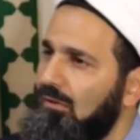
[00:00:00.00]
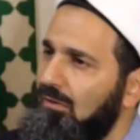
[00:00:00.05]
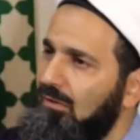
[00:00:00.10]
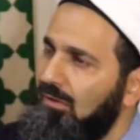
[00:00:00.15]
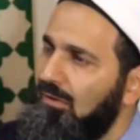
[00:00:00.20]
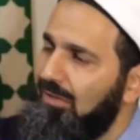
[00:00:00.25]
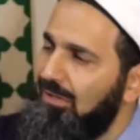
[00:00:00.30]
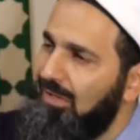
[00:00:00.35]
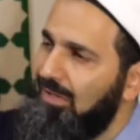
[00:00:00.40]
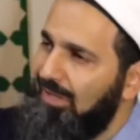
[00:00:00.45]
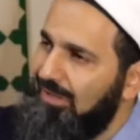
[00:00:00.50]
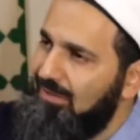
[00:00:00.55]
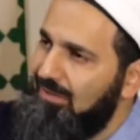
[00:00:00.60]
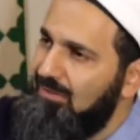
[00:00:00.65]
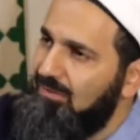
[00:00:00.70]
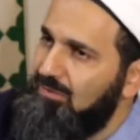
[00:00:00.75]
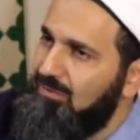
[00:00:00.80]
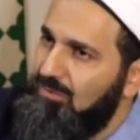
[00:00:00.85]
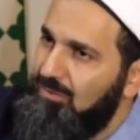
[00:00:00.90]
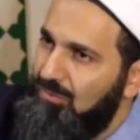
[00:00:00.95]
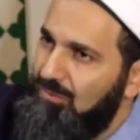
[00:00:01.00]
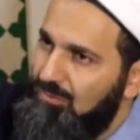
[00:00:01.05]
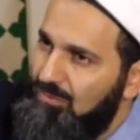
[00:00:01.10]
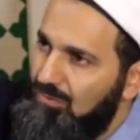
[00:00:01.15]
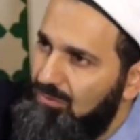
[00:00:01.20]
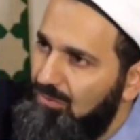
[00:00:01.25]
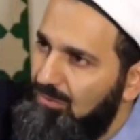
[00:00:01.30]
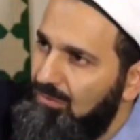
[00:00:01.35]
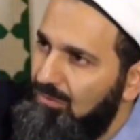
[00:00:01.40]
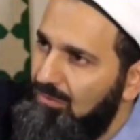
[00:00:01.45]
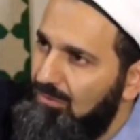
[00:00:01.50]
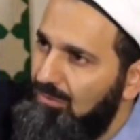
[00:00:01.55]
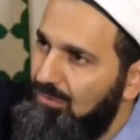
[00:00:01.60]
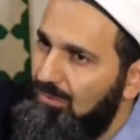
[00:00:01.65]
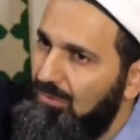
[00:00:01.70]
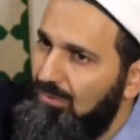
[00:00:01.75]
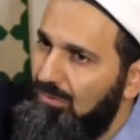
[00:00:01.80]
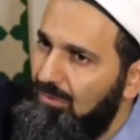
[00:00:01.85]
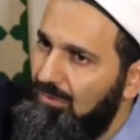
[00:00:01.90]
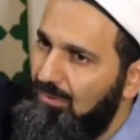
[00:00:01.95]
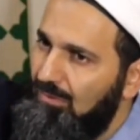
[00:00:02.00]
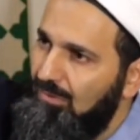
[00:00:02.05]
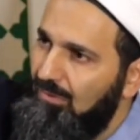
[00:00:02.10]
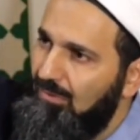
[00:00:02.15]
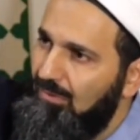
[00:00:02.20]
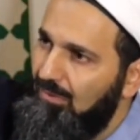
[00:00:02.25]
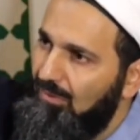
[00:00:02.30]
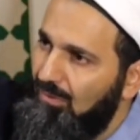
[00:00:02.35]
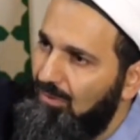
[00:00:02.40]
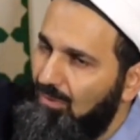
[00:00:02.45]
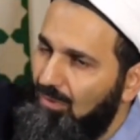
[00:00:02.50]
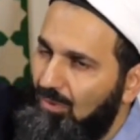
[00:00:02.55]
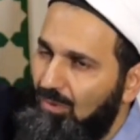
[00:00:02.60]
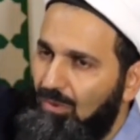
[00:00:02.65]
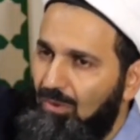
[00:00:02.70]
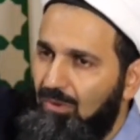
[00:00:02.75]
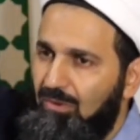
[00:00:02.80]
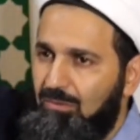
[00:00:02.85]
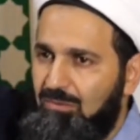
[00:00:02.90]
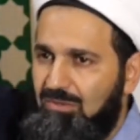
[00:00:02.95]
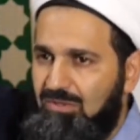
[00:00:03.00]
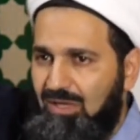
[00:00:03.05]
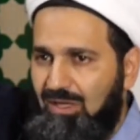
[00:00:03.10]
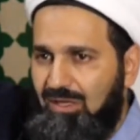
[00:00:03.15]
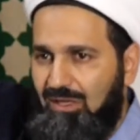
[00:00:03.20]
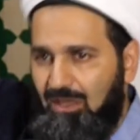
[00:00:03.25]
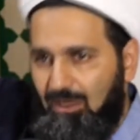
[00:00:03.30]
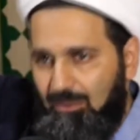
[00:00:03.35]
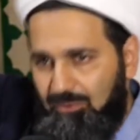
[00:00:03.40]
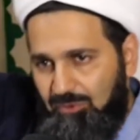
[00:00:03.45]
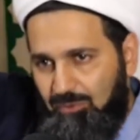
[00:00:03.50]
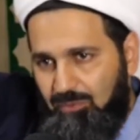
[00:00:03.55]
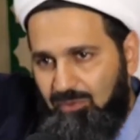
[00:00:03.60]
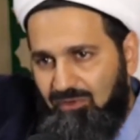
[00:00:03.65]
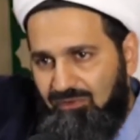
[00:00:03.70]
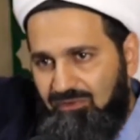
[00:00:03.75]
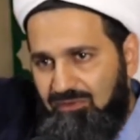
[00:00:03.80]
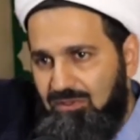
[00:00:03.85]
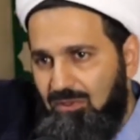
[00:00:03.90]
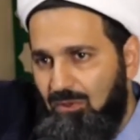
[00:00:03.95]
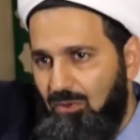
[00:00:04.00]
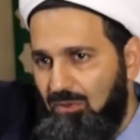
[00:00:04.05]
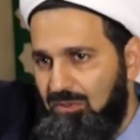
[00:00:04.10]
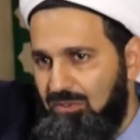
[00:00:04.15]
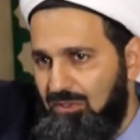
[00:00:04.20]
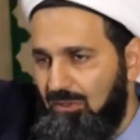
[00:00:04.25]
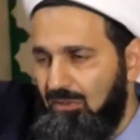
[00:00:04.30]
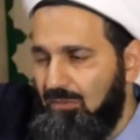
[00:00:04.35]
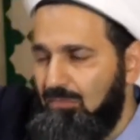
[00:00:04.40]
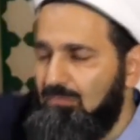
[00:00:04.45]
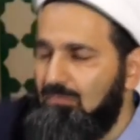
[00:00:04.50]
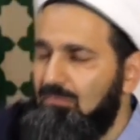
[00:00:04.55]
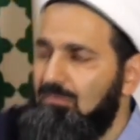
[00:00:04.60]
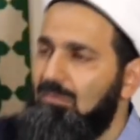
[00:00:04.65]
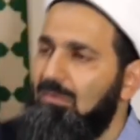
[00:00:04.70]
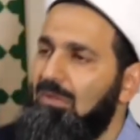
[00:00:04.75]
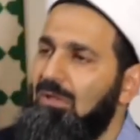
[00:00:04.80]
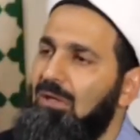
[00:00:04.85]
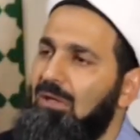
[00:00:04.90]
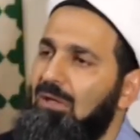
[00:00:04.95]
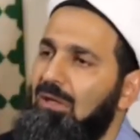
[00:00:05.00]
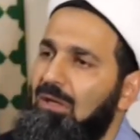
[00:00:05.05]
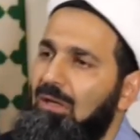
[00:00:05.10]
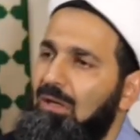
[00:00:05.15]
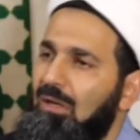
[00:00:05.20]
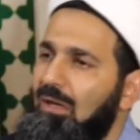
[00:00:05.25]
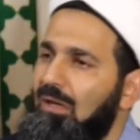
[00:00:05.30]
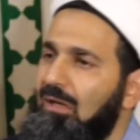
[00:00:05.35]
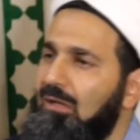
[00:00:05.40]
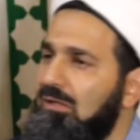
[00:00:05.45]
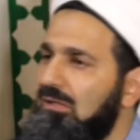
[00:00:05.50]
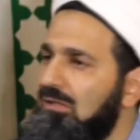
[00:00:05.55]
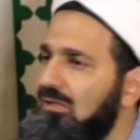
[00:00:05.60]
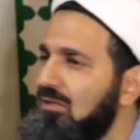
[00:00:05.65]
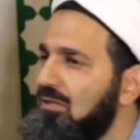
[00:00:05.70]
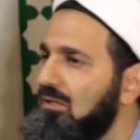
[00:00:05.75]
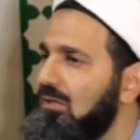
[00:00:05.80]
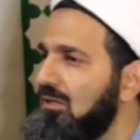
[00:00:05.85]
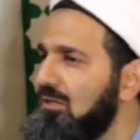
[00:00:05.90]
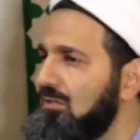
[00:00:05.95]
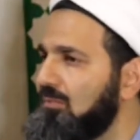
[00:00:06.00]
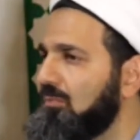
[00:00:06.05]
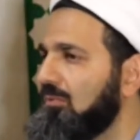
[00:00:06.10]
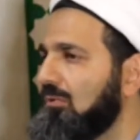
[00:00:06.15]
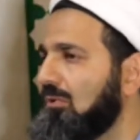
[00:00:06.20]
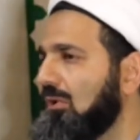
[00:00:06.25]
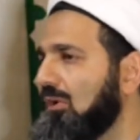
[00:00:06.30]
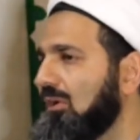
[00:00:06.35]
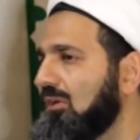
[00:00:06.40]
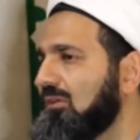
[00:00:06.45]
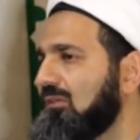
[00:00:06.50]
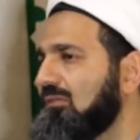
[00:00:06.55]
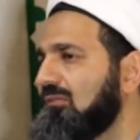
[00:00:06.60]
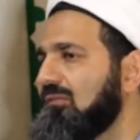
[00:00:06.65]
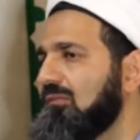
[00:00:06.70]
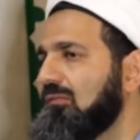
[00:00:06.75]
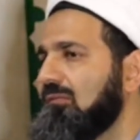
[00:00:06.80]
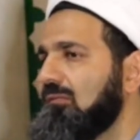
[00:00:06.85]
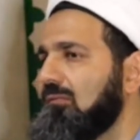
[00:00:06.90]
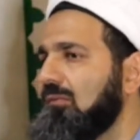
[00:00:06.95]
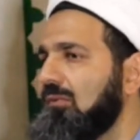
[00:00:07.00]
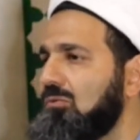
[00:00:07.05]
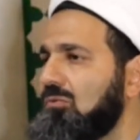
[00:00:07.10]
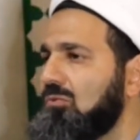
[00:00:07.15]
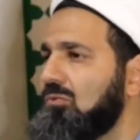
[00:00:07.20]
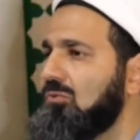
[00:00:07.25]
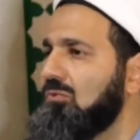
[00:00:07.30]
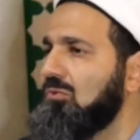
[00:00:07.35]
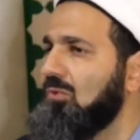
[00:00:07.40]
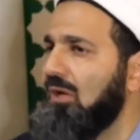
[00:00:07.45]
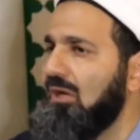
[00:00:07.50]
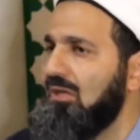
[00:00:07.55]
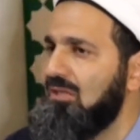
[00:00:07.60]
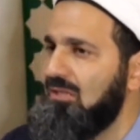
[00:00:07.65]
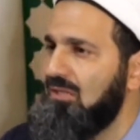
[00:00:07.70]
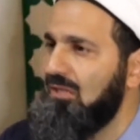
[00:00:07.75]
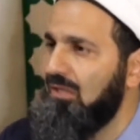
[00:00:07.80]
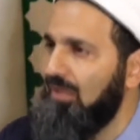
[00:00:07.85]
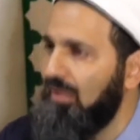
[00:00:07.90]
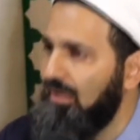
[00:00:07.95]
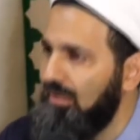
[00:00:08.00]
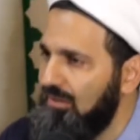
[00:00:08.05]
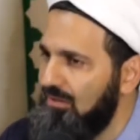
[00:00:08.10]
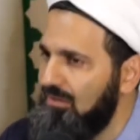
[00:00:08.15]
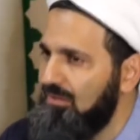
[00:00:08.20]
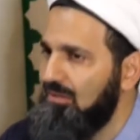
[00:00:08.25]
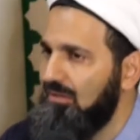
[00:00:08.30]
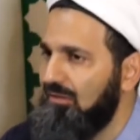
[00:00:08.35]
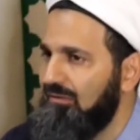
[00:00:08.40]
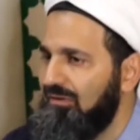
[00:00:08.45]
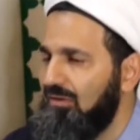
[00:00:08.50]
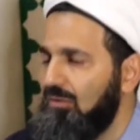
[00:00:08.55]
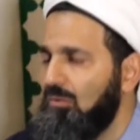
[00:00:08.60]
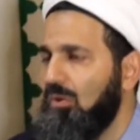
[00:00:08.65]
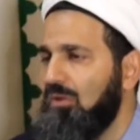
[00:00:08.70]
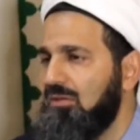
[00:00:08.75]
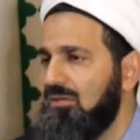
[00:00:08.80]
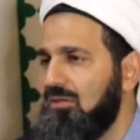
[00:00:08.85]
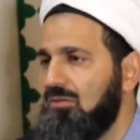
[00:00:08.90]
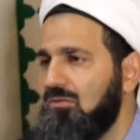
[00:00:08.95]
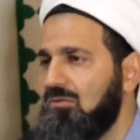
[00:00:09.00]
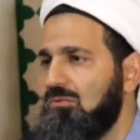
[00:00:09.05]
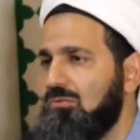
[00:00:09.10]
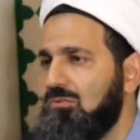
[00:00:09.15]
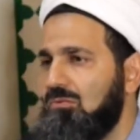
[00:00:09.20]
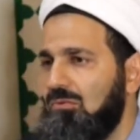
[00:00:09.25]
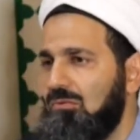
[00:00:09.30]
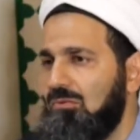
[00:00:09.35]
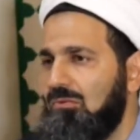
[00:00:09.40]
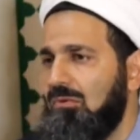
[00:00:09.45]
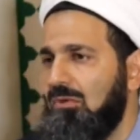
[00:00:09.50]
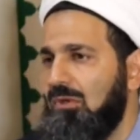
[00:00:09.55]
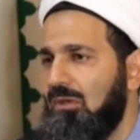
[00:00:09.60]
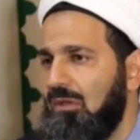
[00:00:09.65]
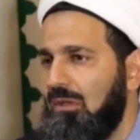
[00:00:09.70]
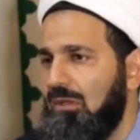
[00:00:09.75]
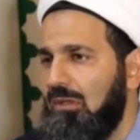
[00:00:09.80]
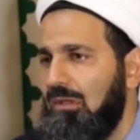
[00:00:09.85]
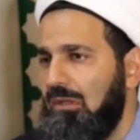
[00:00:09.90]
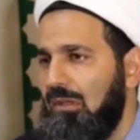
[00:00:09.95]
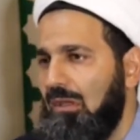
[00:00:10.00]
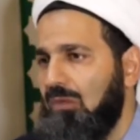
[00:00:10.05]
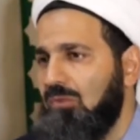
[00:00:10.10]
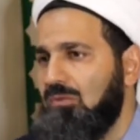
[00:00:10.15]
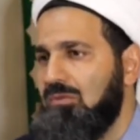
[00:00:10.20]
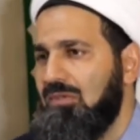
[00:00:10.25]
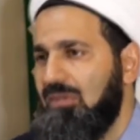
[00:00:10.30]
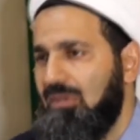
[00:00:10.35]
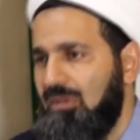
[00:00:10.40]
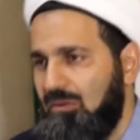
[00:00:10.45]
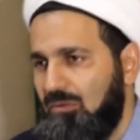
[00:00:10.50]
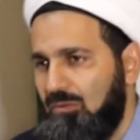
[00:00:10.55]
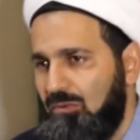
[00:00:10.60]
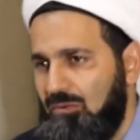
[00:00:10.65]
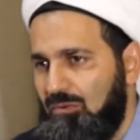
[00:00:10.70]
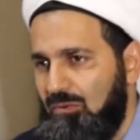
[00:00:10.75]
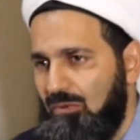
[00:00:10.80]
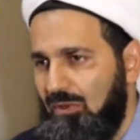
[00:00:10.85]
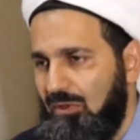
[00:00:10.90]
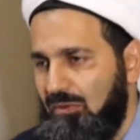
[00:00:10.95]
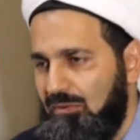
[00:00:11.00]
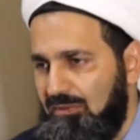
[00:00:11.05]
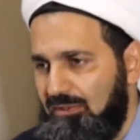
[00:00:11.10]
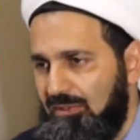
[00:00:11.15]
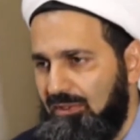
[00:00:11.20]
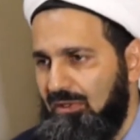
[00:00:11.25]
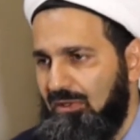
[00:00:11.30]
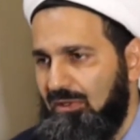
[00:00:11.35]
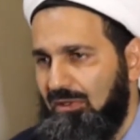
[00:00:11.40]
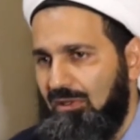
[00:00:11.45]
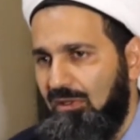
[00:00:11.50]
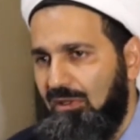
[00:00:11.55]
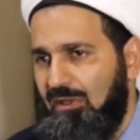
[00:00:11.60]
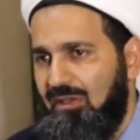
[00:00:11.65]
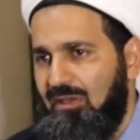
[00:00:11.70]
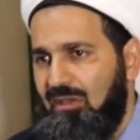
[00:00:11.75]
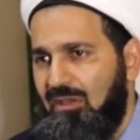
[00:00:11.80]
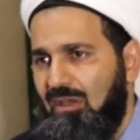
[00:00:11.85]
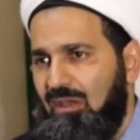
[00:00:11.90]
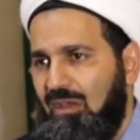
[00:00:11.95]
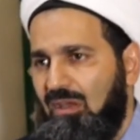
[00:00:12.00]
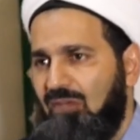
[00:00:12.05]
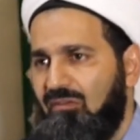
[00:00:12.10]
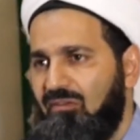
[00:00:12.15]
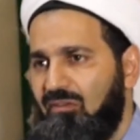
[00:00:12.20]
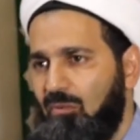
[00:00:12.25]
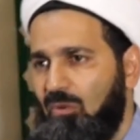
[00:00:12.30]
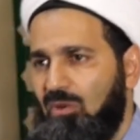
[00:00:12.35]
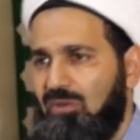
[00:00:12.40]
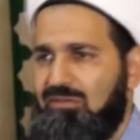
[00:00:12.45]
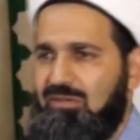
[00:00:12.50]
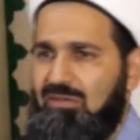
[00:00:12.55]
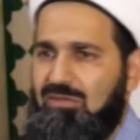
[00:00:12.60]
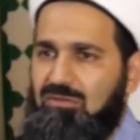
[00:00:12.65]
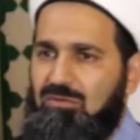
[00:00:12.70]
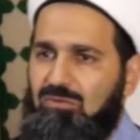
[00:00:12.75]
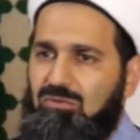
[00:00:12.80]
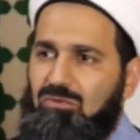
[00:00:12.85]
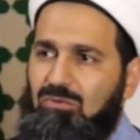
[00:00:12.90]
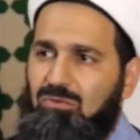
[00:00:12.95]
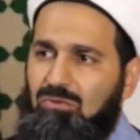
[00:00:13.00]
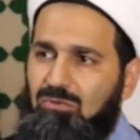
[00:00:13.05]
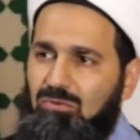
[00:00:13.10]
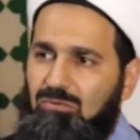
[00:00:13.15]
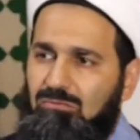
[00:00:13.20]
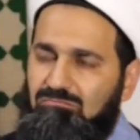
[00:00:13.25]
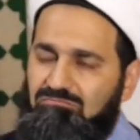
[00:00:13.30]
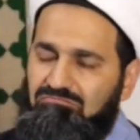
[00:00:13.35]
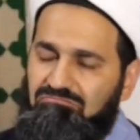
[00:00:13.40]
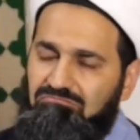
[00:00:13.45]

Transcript: connected to all the Mashayikh up to Prophet Sallallahu Alaihi Wasallam. And it is his prerogative to do as he likes. If he wants us to do loud zikr, we'll do loud zikr. If he wants us to do